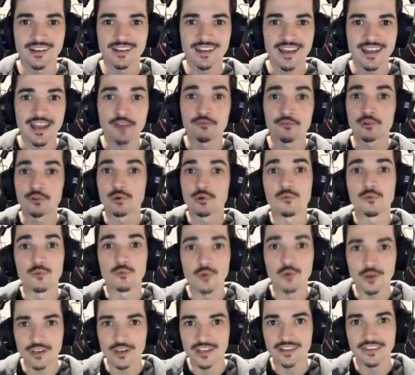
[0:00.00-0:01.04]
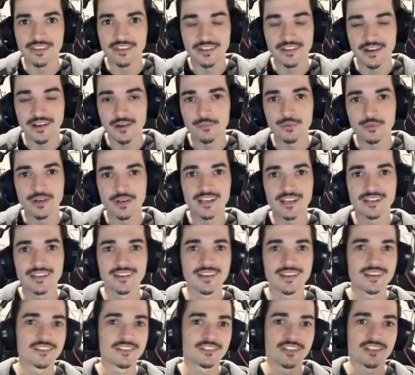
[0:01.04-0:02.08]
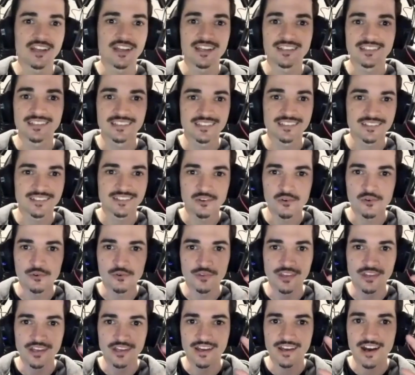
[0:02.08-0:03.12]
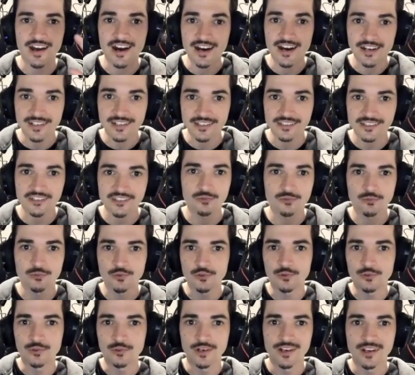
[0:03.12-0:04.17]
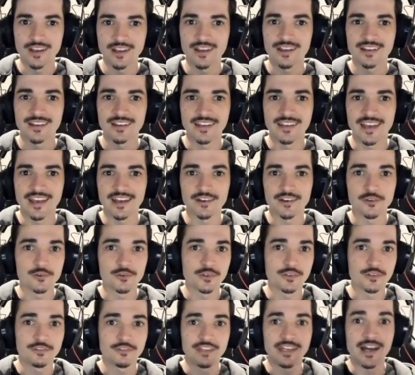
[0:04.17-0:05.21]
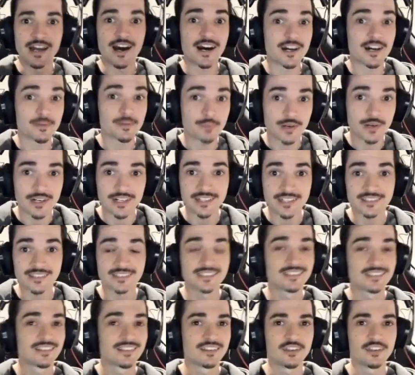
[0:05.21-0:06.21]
everyone working in the company so that's all the artists will get all of the art parts.